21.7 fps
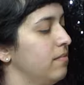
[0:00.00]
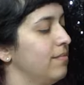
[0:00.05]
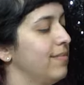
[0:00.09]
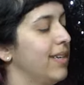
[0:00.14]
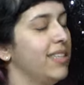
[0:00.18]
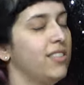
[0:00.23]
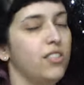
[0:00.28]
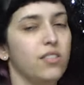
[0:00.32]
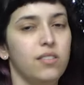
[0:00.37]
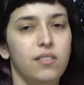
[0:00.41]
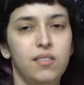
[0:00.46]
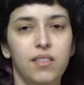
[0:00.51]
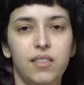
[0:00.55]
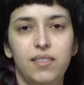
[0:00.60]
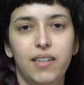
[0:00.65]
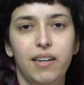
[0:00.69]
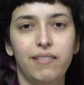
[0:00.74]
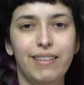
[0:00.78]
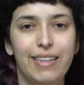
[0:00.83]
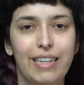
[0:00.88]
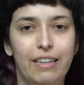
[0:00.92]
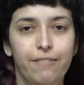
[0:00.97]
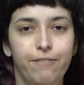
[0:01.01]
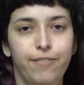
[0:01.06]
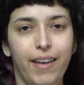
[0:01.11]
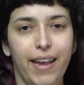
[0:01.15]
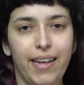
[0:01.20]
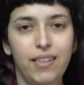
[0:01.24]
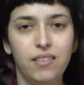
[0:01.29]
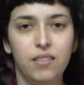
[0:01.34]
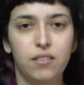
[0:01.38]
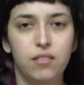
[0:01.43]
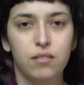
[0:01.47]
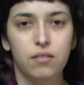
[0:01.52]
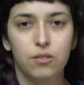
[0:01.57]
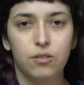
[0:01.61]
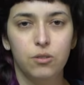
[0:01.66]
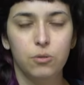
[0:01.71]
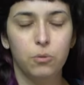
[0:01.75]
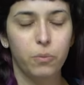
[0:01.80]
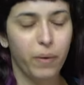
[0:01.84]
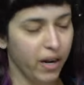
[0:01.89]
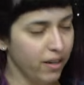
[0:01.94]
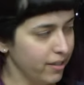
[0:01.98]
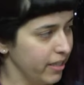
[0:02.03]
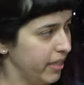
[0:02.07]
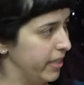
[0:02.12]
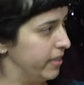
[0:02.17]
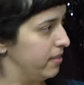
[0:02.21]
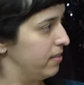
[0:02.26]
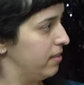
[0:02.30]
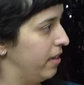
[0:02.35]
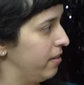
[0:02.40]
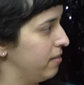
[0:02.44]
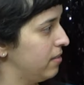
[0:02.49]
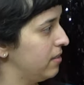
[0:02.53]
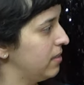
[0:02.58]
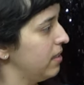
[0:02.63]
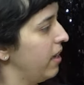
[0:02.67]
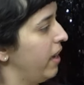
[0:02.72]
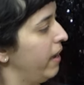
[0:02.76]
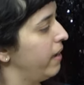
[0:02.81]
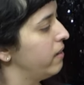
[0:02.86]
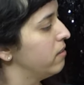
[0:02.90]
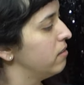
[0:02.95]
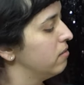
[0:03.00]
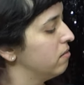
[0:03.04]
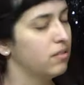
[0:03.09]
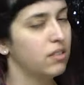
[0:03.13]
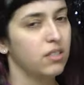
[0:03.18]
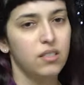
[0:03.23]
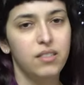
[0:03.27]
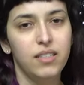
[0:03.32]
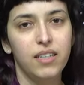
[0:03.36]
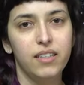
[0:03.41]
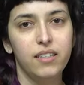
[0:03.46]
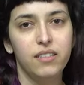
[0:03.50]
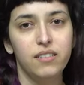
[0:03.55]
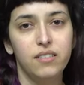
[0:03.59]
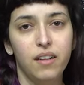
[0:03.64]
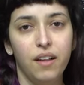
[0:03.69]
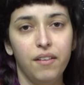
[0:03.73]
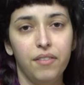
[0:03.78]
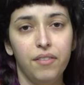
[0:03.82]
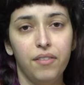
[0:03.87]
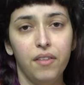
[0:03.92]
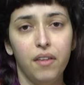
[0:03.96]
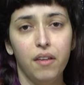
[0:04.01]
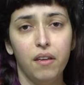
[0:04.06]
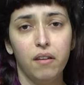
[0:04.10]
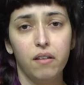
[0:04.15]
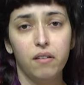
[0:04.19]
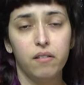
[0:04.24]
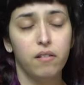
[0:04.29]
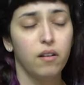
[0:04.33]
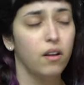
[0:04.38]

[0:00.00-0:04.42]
I just need now an event to wear it outside, because there is nothing.